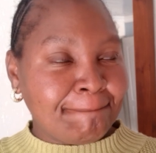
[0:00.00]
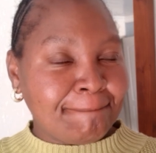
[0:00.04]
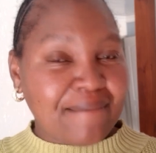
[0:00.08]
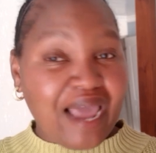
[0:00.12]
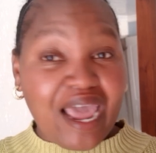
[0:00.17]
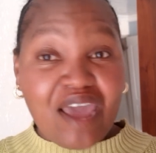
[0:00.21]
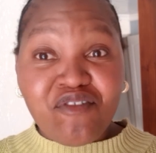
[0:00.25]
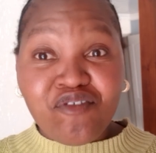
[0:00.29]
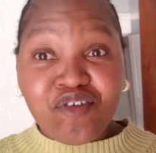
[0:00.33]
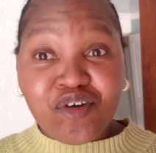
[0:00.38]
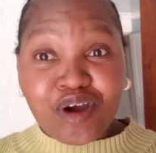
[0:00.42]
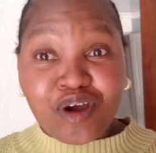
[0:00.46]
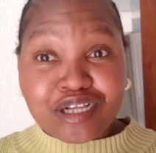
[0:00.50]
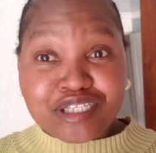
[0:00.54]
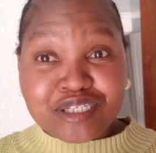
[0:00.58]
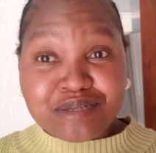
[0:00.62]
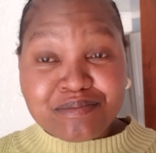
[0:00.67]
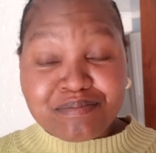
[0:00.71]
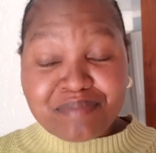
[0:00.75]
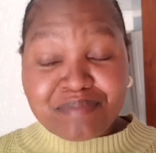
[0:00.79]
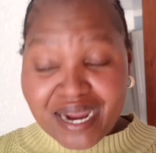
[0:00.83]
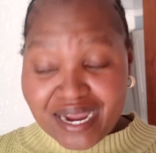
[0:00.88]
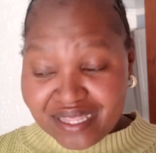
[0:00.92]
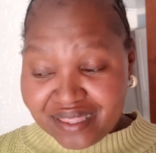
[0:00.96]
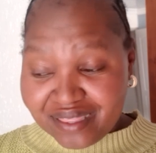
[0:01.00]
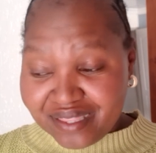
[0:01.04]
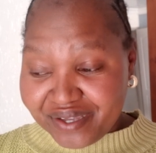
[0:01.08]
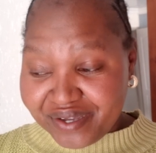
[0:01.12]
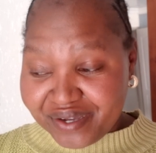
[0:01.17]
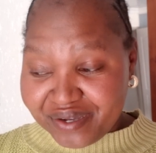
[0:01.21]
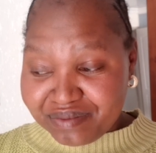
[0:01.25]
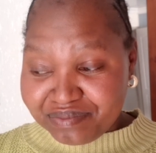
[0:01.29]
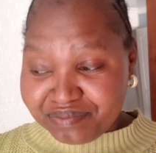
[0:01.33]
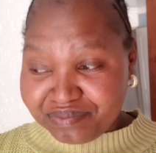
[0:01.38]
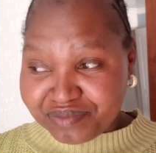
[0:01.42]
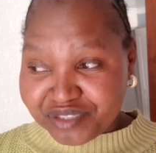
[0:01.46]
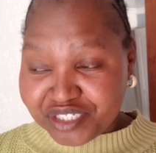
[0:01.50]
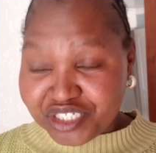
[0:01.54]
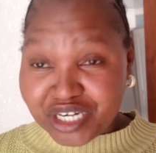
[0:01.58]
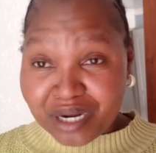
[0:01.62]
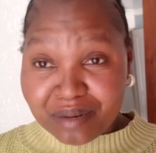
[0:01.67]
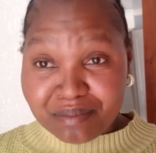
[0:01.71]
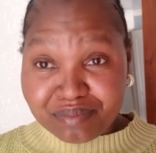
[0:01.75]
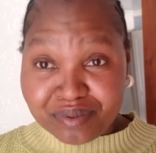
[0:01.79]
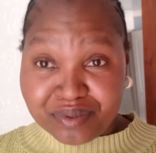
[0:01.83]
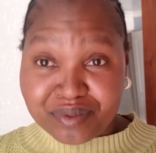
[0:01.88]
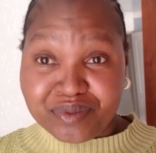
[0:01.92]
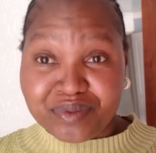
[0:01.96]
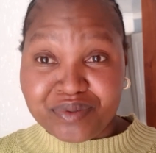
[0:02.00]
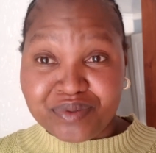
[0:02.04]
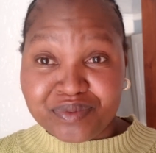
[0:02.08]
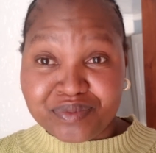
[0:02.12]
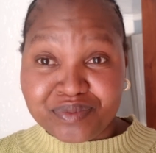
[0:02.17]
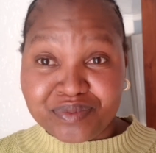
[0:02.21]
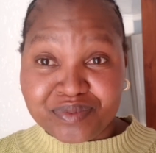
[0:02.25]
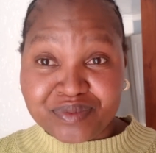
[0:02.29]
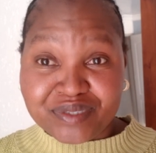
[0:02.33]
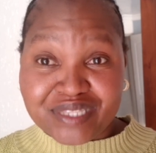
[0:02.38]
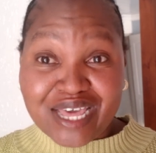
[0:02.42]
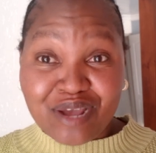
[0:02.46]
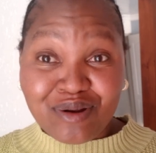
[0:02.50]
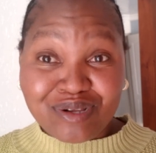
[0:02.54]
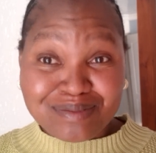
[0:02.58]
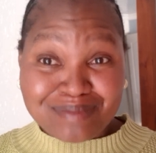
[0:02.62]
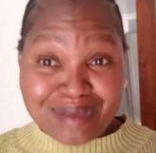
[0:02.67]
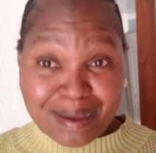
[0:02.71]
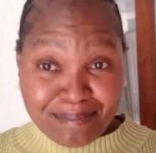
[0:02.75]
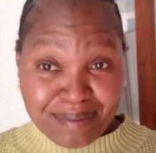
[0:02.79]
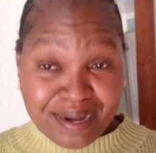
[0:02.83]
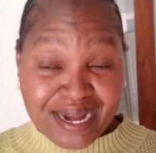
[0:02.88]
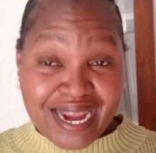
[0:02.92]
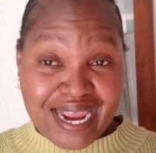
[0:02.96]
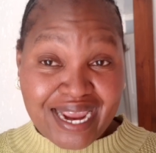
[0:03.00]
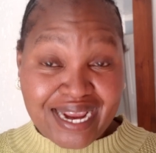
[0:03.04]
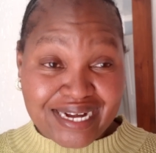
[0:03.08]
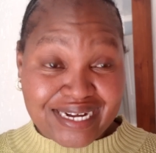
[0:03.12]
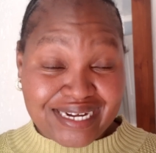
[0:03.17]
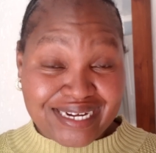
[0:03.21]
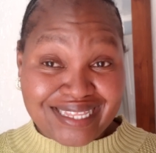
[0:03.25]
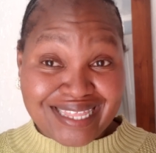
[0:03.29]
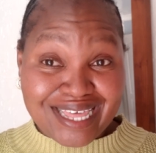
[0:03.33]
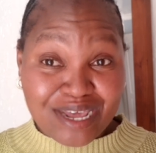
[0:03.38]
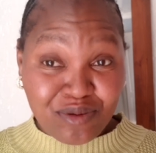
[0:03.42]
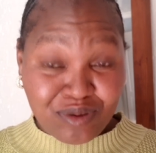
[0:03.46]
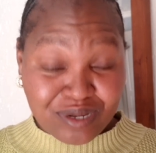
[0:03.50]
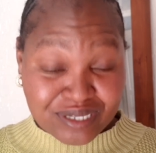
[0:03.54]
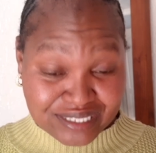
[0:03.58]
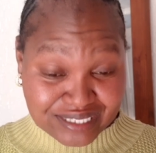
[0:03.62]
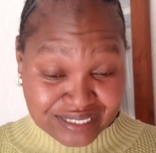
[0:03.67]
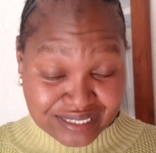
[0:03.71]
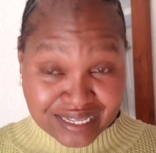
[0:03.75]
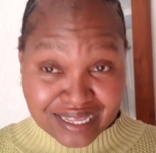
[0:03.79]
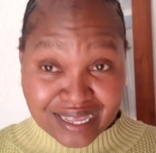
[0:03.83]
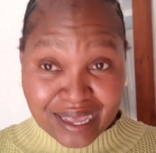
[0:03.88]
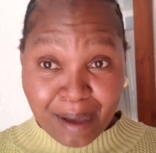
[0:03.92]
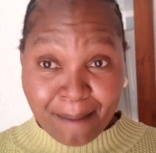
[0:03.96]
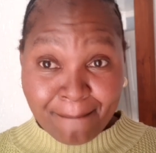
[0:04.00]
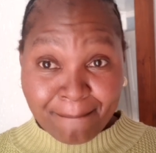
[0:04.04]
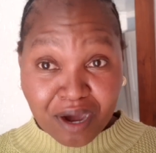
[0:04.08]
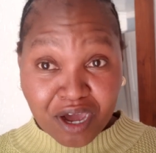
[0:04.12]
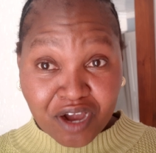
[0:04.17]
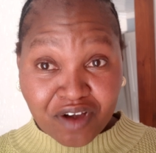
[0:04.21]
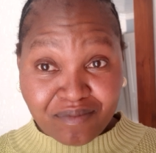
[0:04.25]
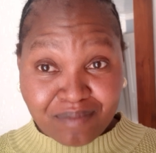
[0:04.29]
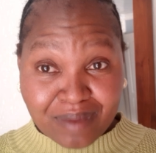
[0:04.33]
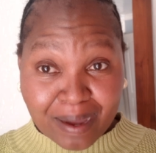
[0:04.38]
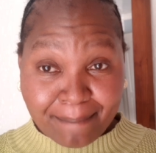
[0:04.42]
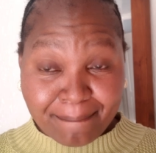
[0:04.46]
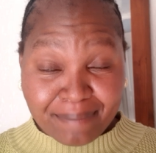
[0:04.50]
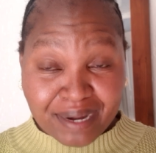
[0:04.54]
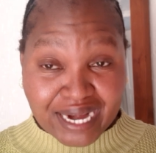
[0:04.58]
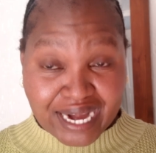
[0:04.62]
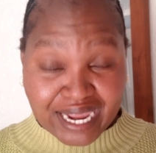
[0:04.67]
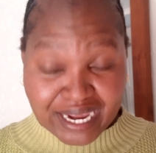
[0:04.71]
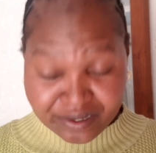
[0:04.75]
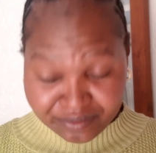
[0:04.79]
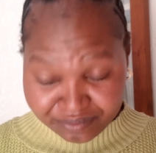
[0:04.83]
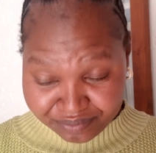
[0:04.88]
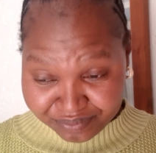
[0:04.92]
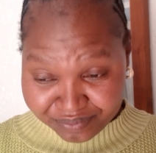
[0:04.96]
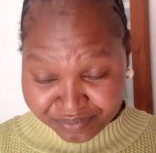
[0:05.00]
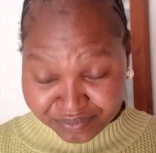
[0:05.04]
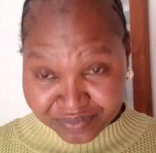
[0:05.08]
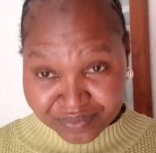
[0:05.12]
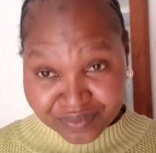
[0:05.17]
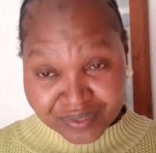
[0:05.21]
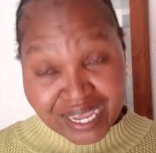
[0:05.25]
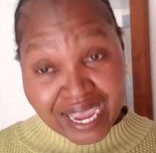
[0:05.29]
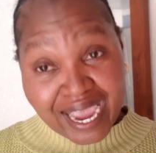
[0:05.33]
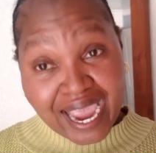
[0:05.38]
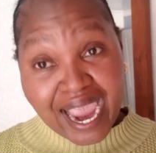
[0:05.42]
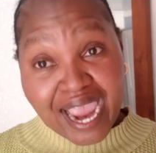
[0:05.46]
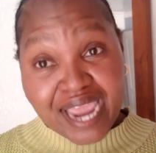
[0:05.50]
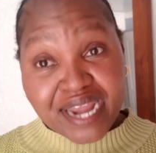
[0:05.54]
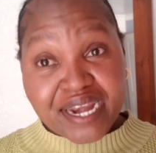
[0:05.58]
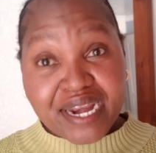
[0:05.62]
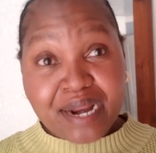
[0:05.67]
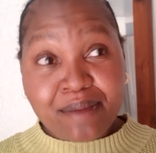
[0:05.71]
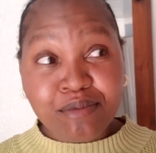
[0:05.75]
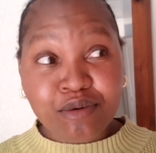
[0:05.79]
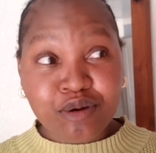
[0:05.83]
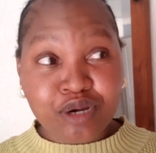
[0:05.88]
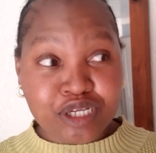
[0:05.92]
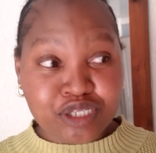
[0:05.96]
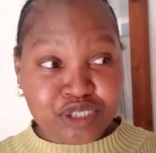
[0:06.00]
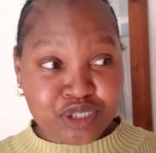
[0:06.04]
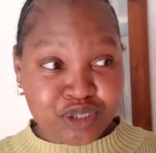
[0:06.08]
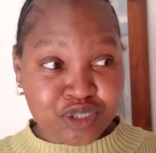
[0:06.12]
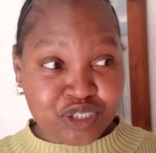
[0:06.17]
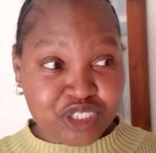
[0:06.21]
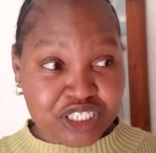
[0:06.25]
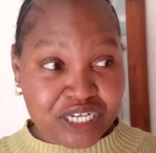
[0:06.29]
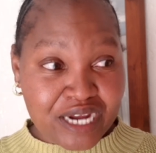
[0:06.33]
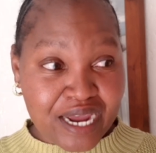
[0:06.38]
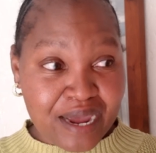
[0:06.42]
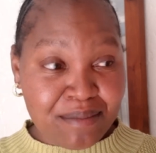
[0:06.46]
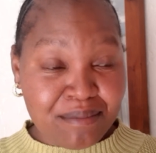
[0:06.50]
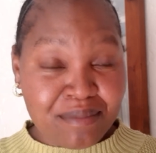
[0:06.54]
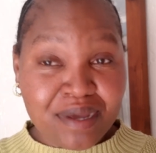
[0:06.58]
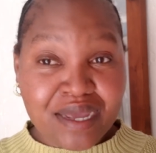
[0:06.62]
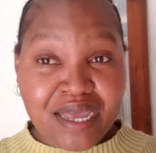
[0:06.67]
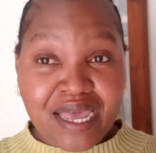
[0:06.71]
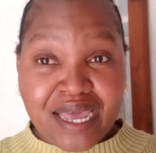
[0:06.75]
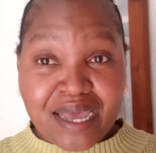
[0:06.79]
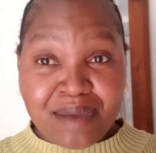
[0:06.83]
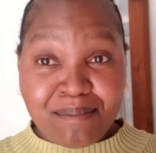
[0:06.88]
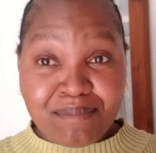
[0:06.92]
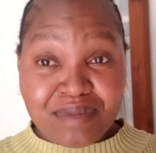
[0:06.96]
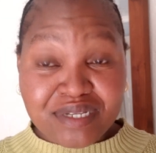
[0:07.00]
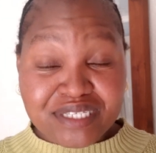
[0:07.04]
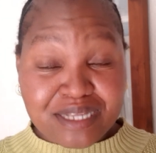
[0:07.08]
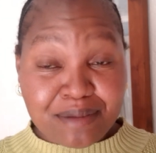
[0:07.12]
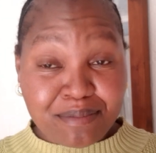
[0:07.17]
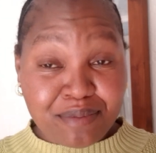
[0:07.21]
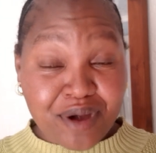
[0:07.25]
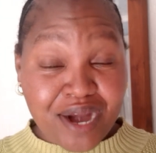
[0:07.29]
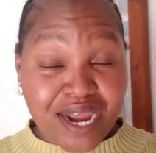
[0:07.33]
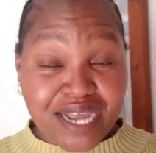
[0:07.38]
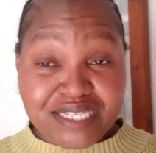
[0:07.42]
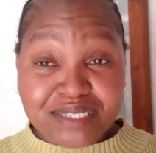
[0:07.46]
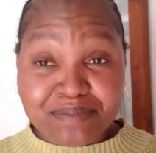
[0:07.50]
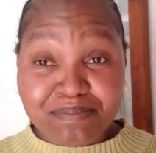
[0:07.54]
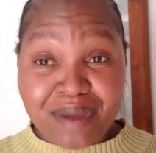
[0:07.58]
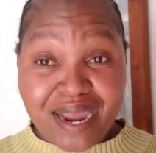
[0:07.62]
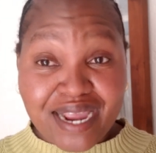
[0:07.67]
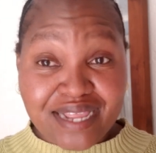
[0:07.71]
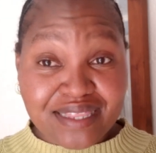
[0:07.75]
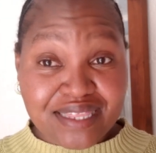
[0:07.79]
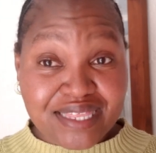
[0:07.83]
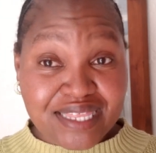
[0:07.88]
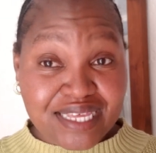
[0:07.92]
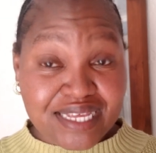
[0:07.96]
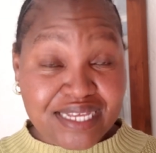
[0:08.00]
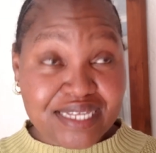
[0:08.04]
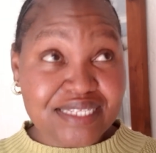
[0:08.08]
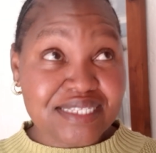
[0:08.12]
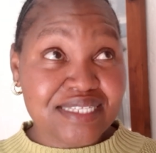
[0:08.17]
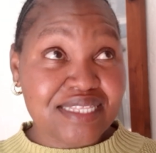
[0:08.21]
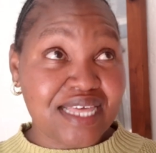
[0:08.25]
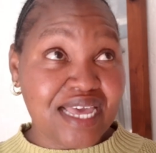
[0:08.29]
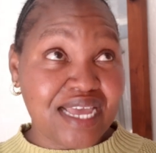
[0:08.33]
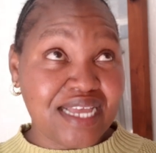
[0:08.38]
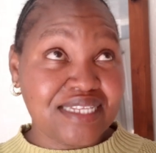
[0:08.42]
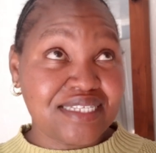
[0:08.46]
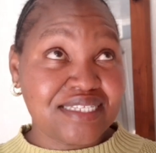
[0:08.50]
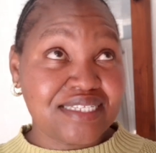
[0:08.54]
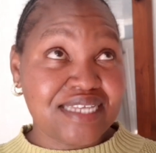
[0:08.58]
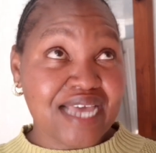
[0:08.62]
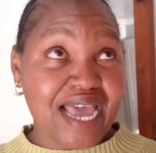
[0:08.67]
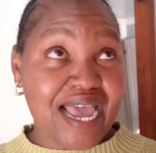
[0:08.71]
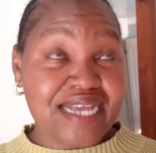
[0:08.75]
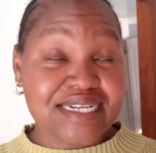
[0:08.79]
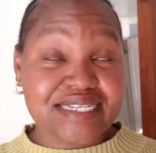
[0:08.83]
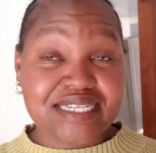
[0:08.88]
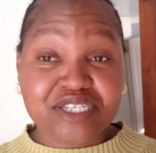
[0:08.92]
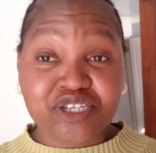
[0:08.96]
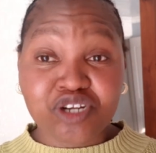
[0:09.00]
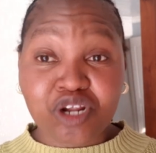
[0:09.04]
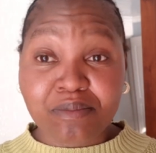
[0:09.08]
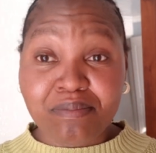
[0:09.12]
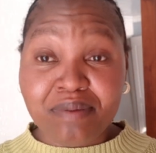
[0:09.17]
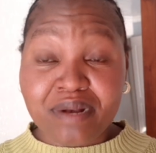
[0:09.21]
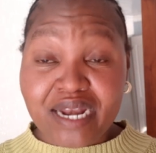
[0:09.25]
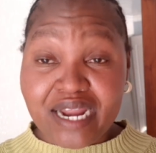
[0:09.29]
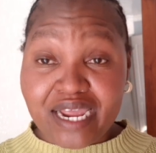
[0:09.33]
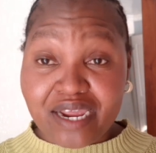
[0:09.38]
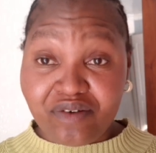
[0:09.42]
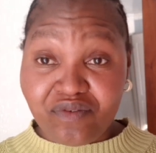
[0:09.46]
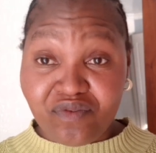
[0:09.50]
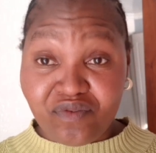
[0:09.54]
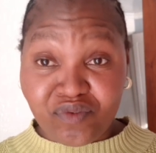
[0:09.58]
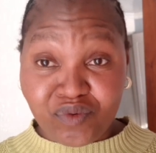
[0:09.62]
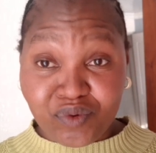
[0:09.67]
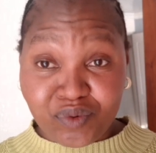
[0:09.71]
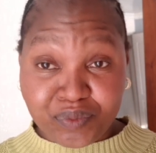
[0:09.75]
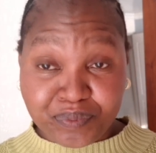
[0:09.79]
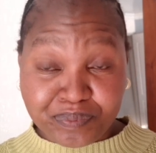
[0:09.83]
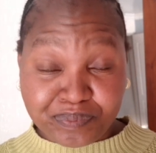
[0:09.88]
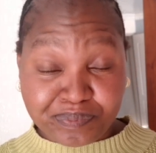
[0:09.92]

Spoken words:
I forgot to buy the shampoo. That was my plan. That was part of my plan. I ended up going to Jam, Mr. Price, buying things that I did not plan for.